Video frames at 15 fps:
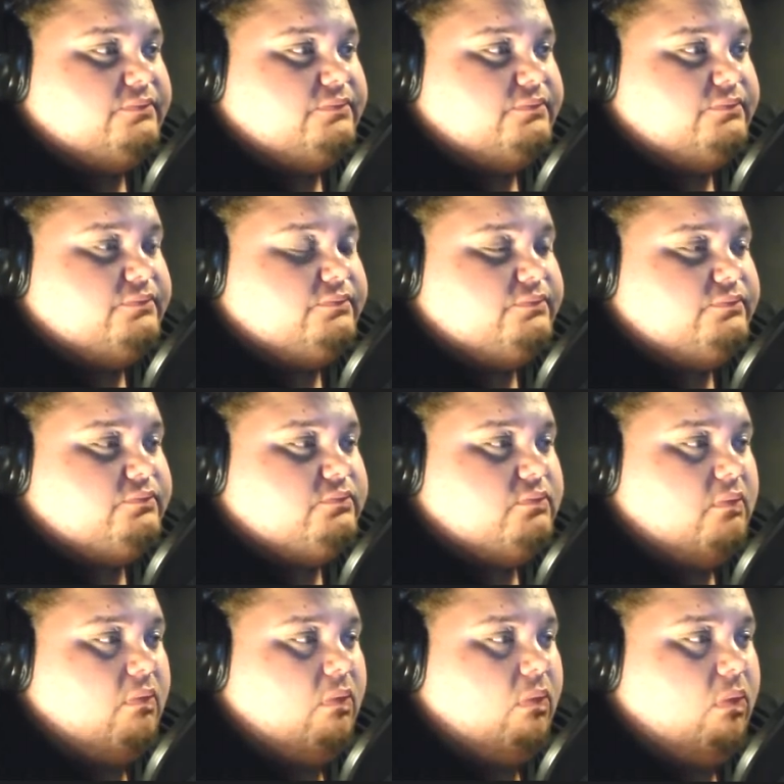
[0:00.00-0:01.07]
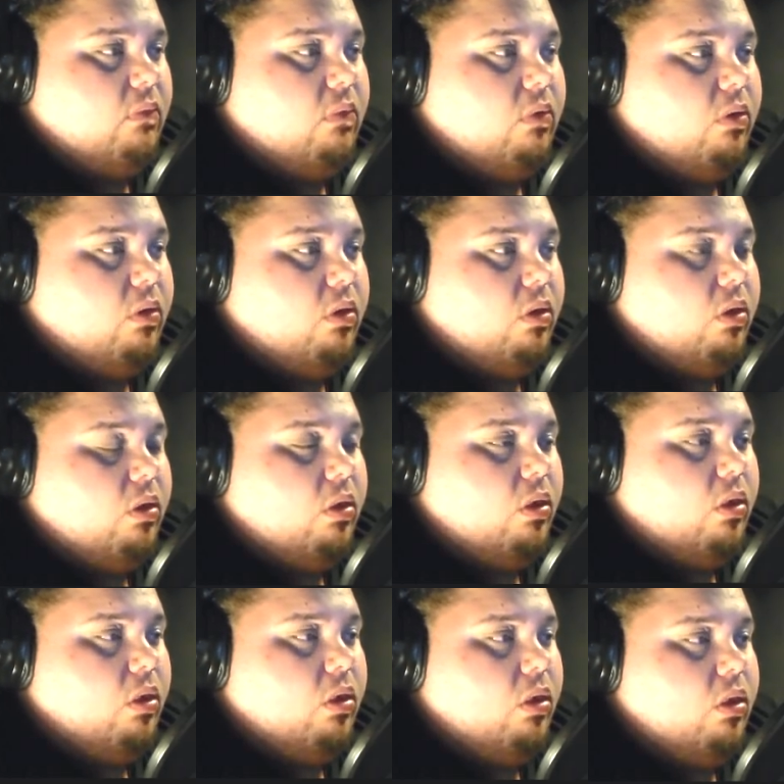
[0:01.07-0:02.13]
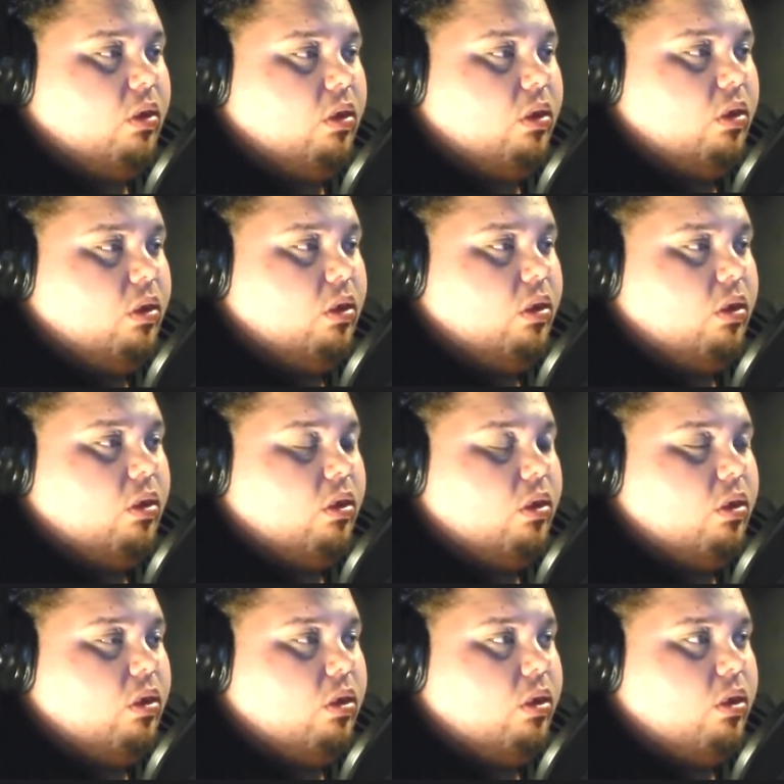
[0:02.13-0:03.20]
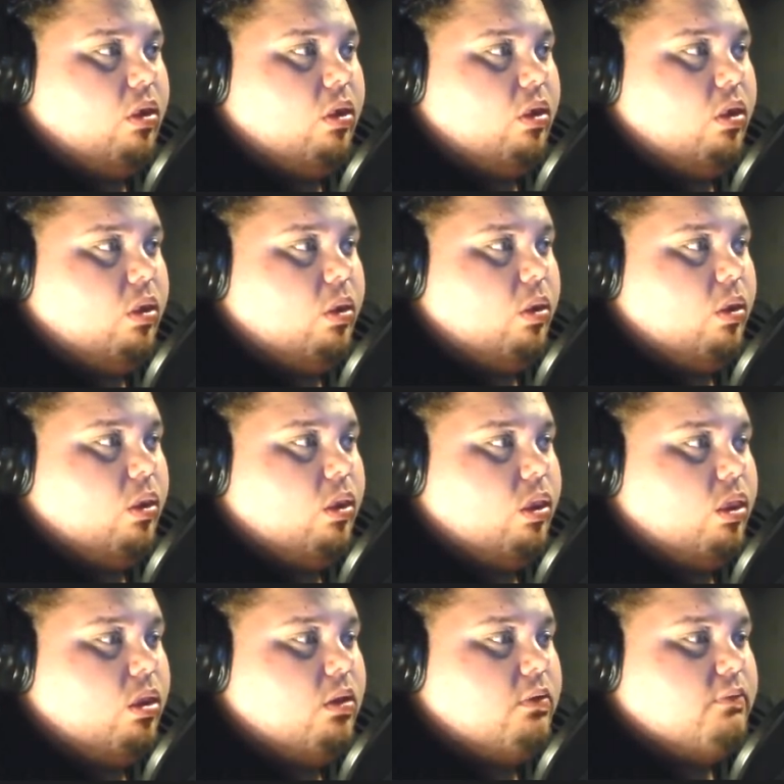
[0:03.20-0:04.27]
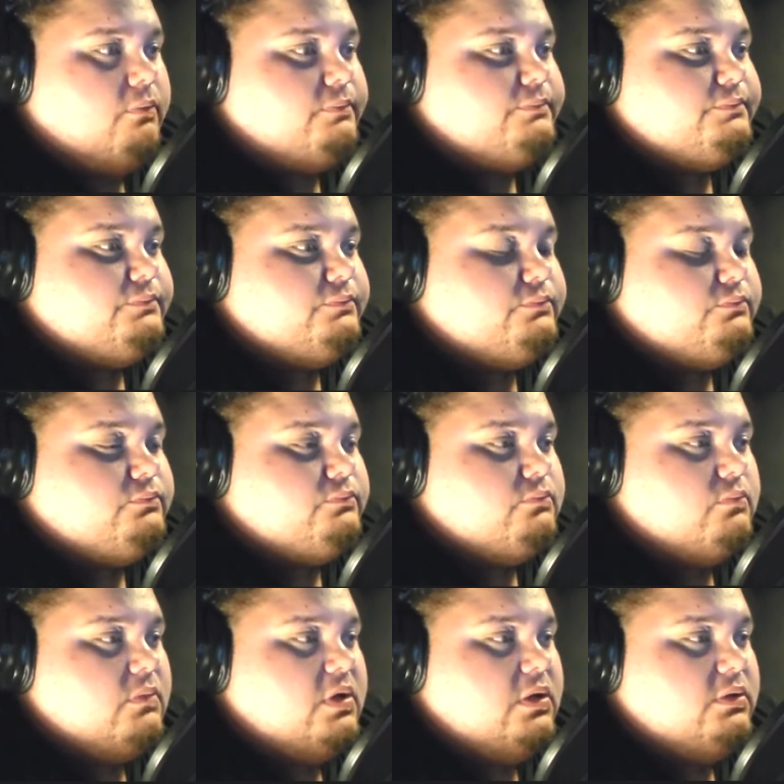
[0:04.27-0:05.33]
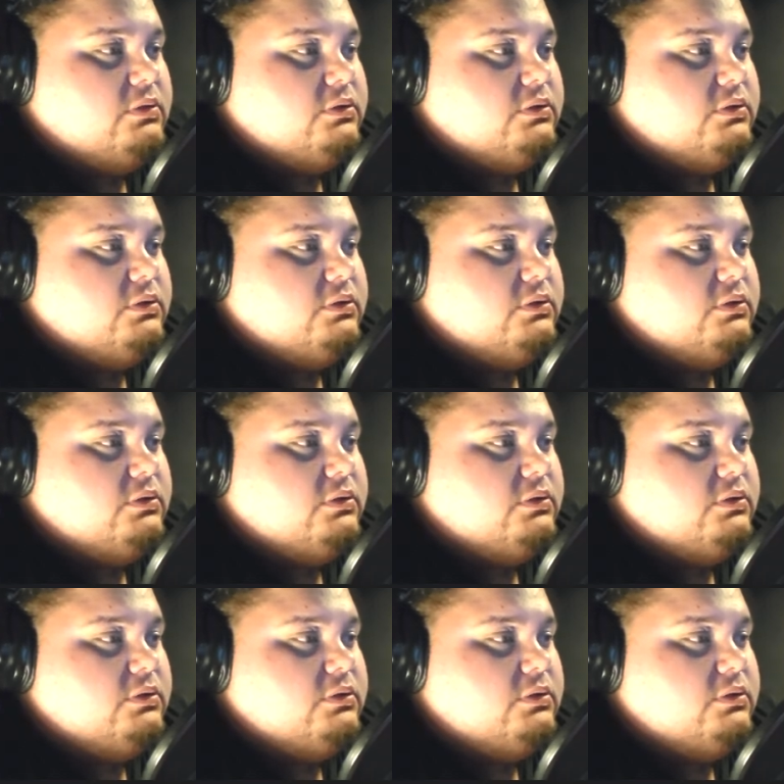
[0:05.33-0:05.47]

[no speech]